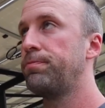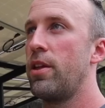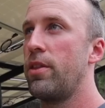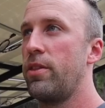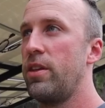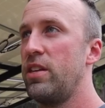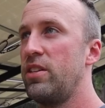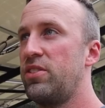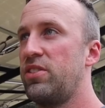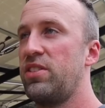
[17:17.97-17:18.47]

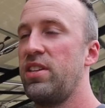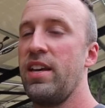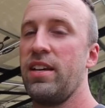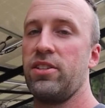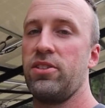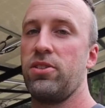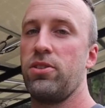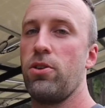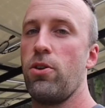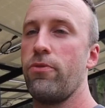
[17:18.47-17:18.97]
These
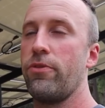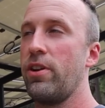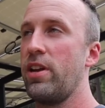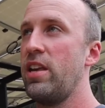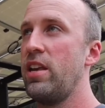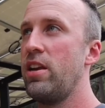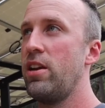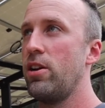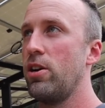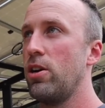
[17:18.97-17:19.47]
six over
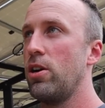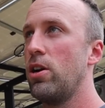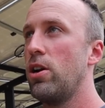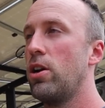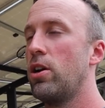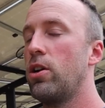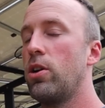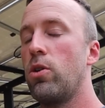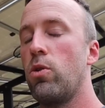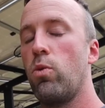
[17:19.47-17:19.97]
here
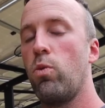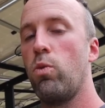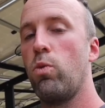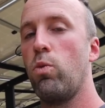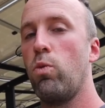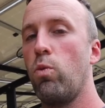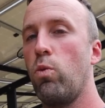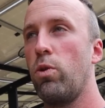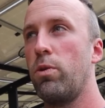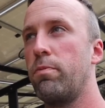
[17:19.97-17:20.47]

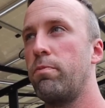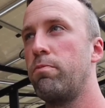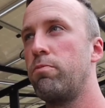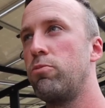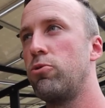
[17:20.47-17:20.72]
would